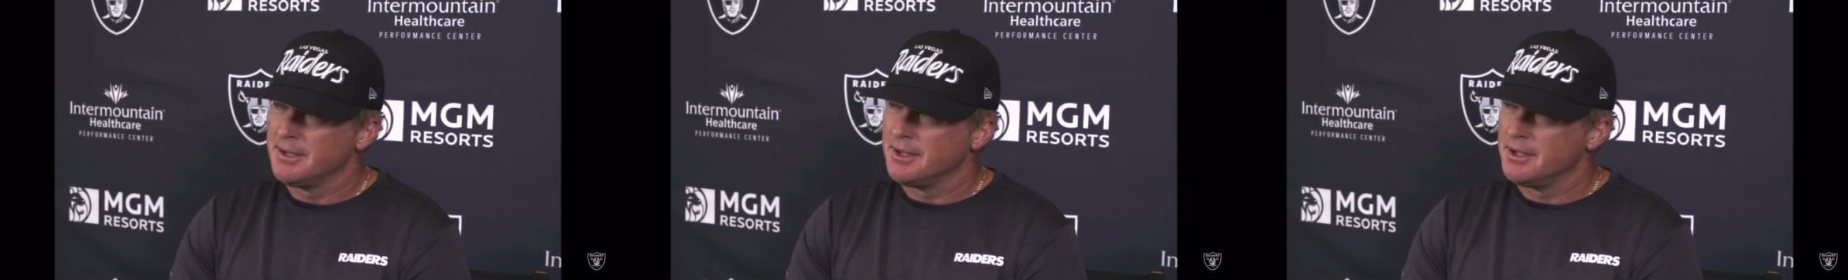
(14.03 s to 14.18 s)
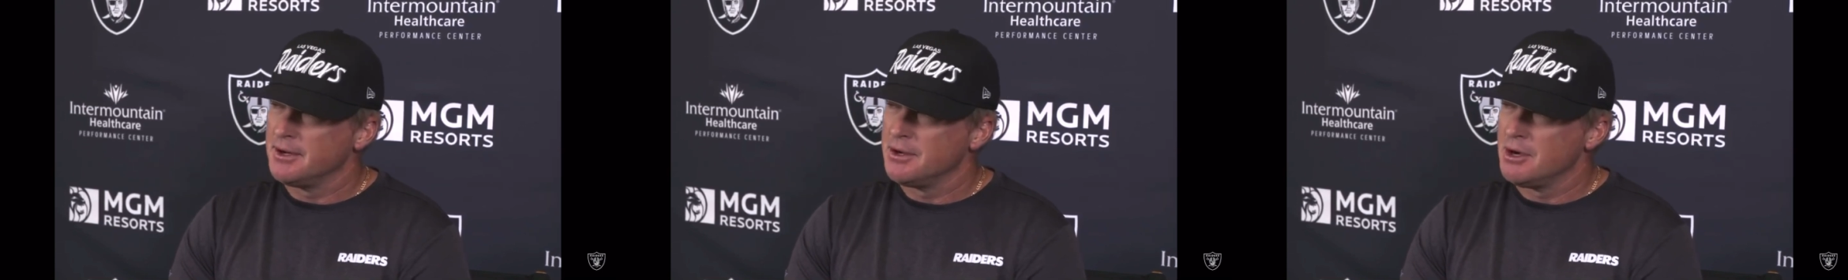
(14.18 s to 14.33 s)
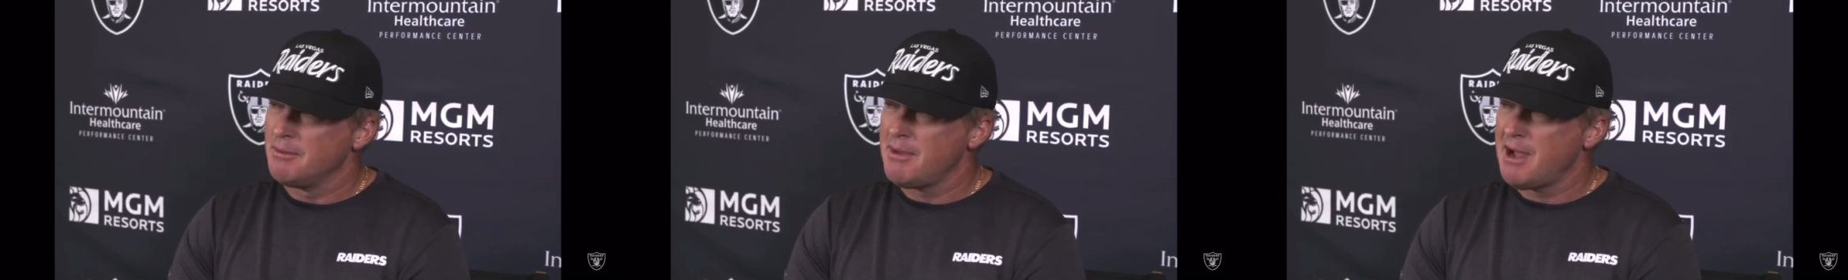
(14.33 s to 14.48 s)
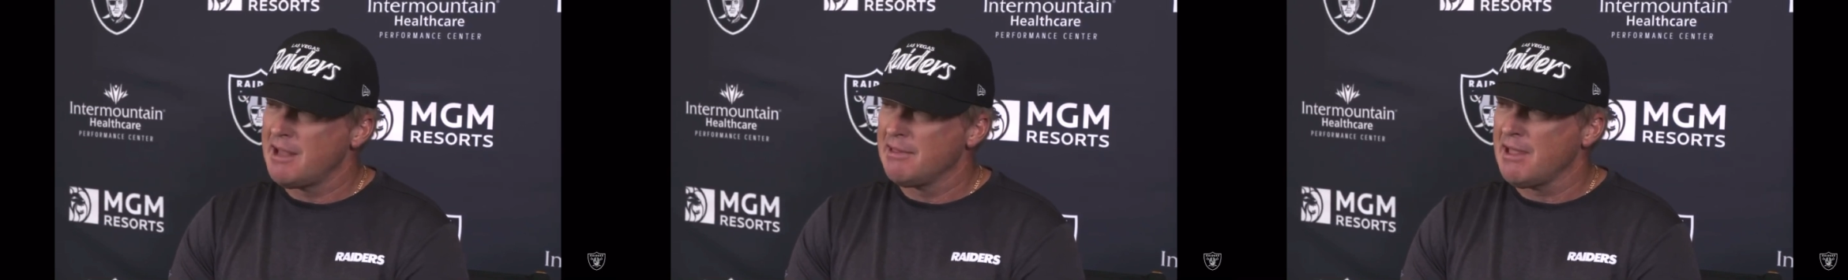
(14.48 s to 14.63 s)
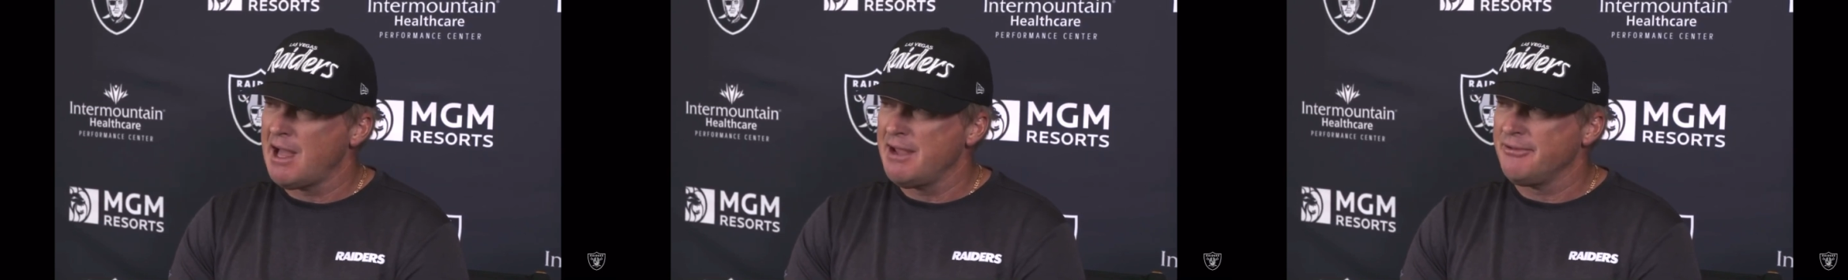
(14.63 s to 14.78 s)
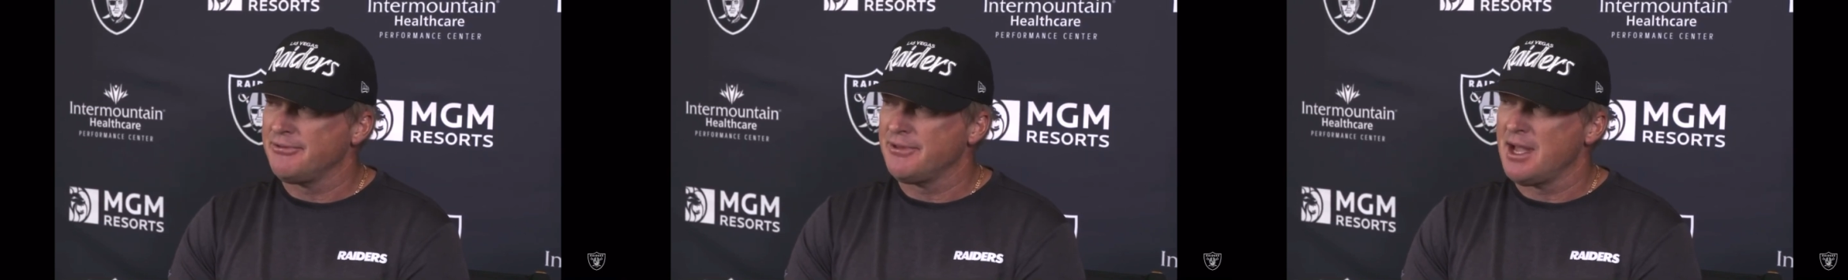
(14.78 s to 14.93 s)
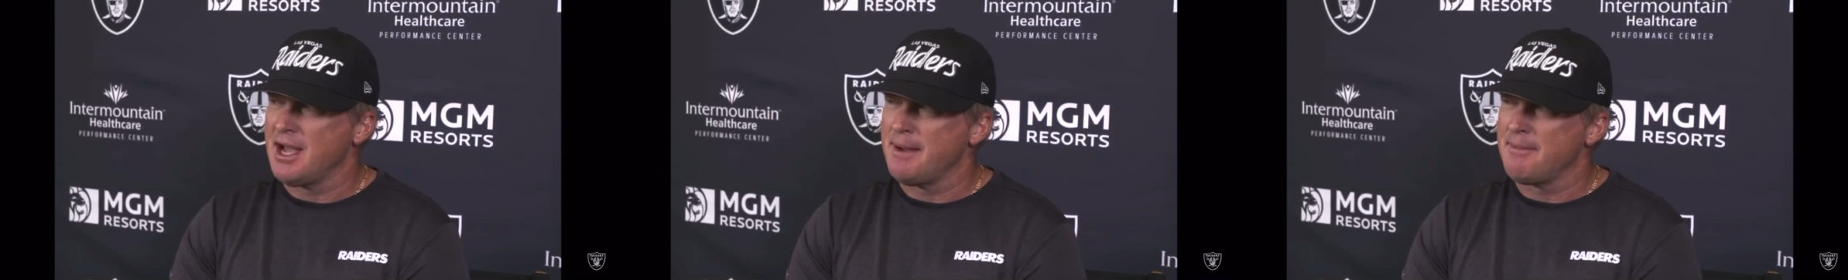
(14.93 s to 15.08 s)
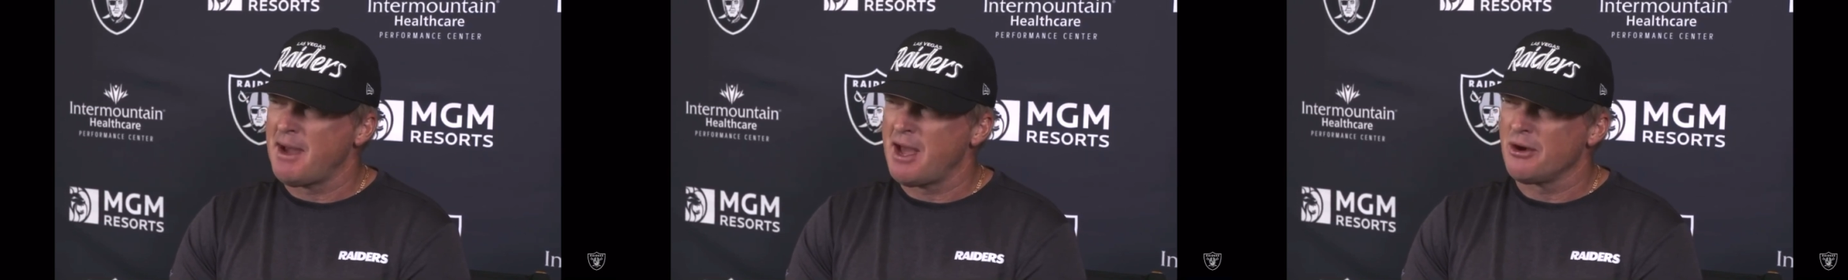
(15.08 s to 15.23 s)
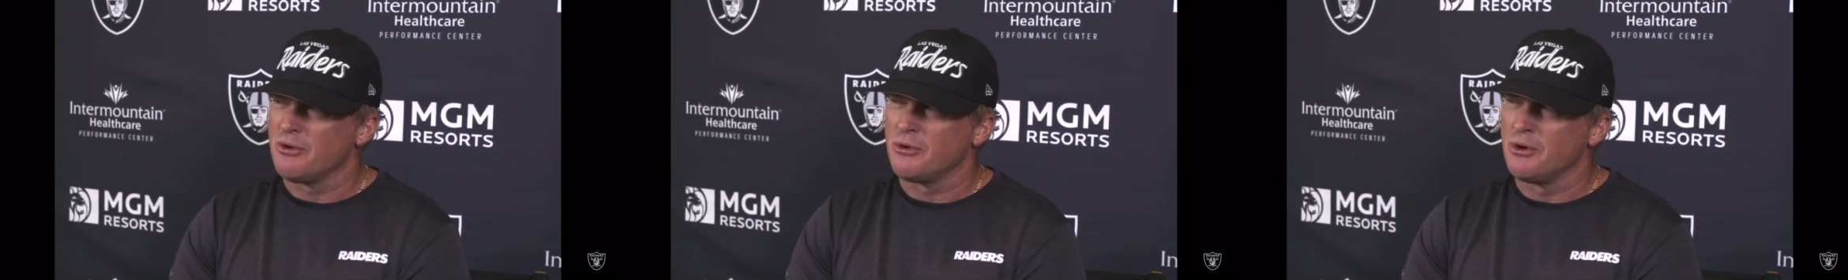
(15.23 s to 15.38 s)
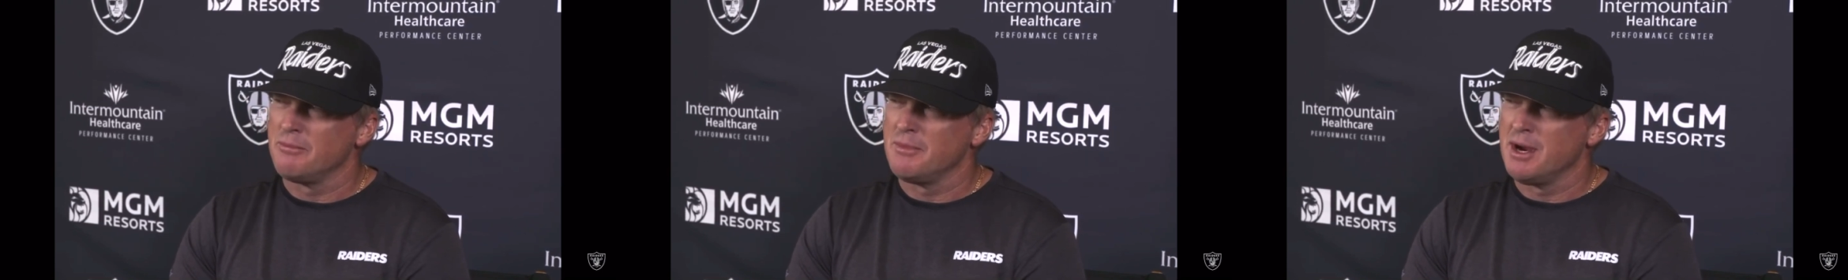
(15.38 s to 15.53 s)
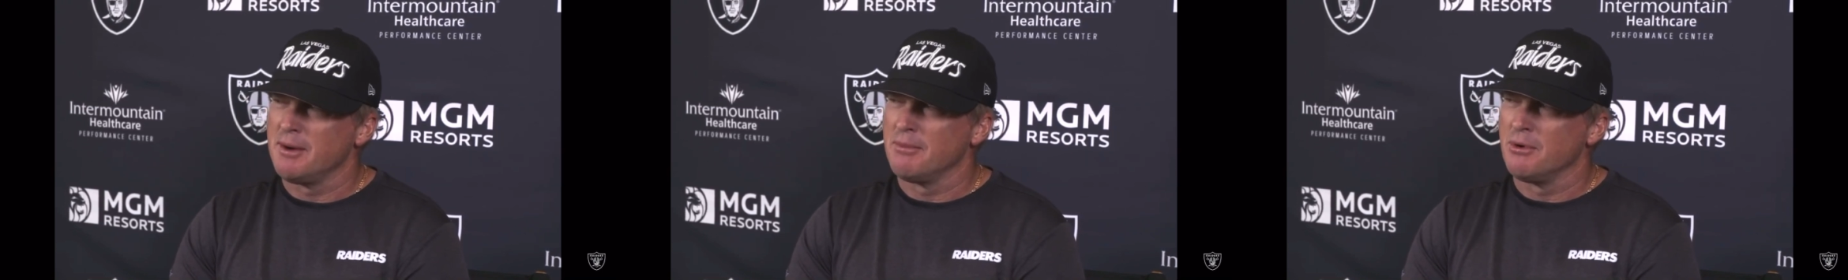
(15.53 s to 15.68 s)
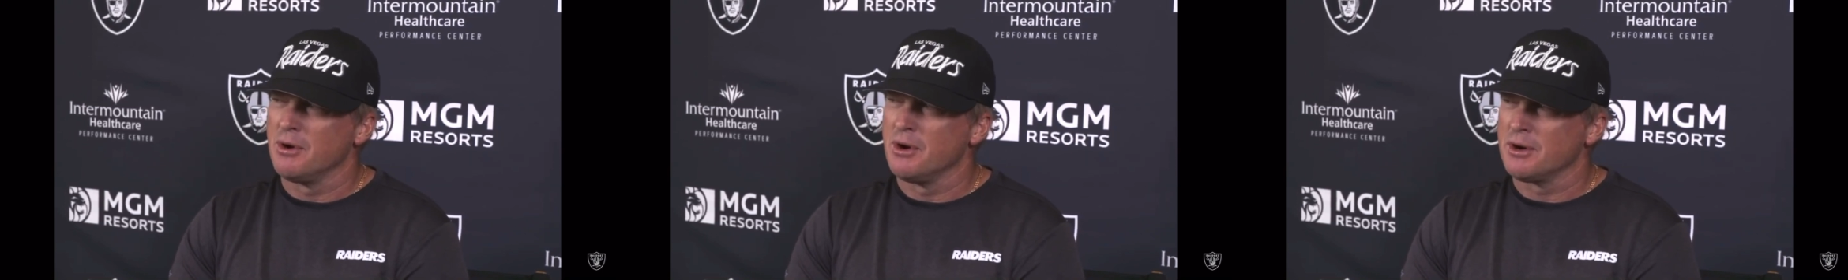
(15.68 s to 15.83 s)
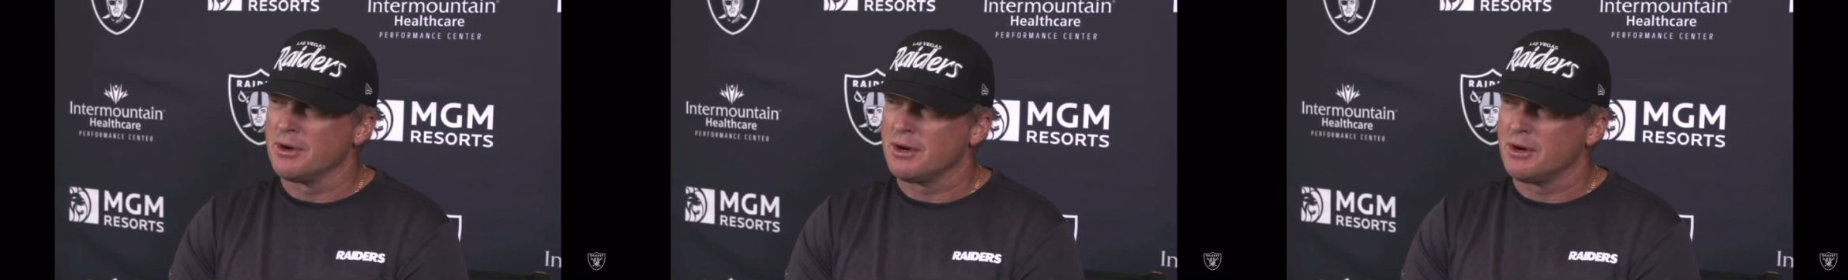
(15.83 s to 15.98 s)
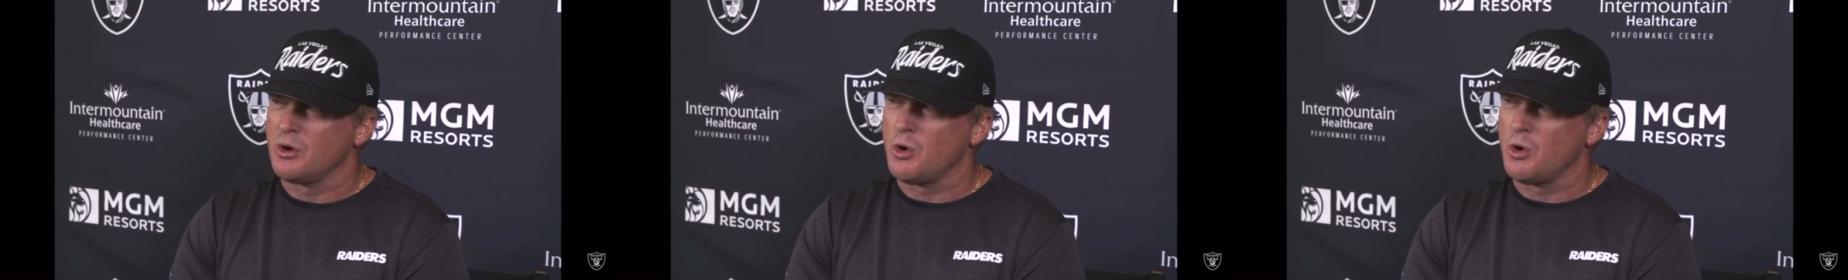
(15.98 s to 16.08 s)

You know, in my lifetime, I don't remember a